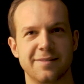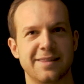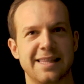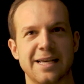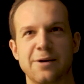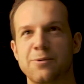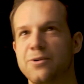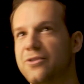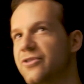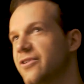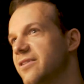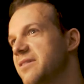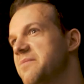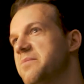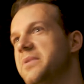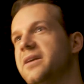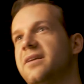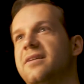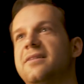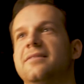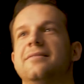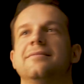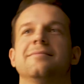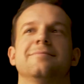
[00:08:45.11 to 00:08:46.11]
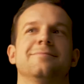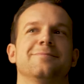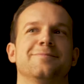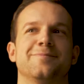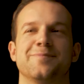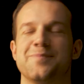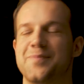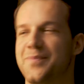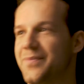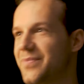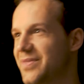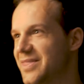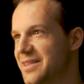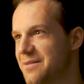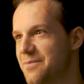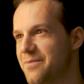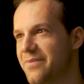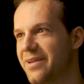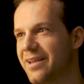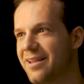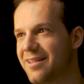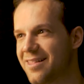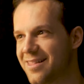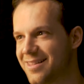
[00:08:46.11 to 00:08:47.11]
that would just be the
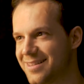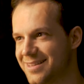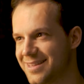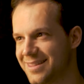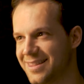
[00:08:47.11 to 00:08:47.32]
best